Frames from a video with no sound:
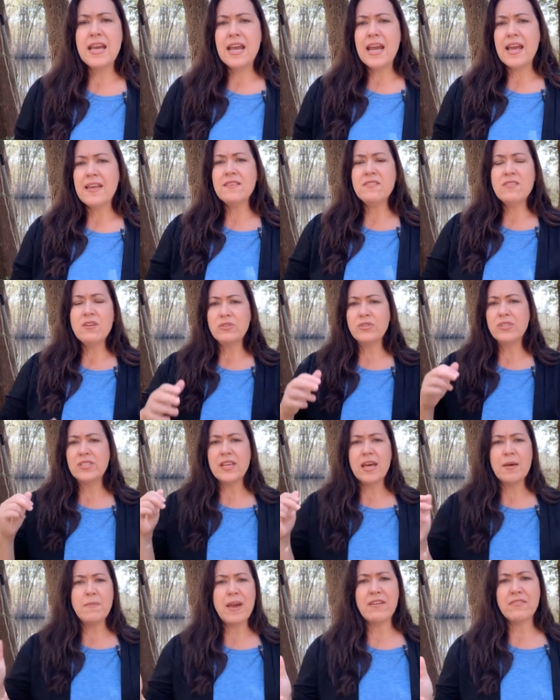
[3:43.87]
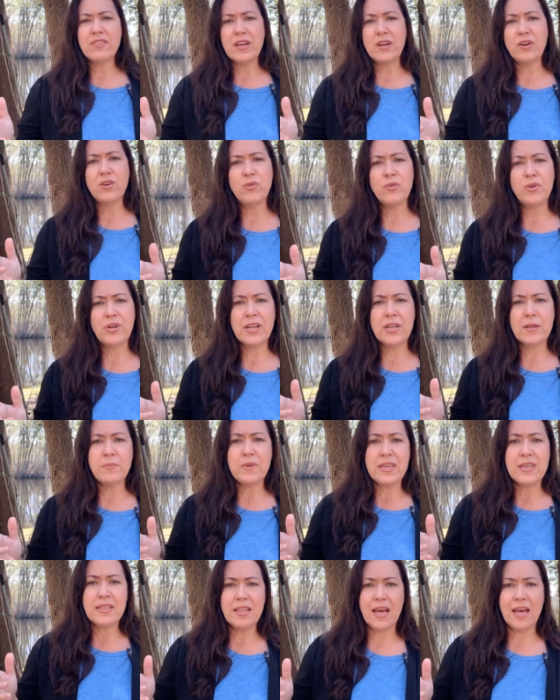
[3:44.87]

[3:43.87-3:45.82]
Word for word: And then there's some out there who are going to be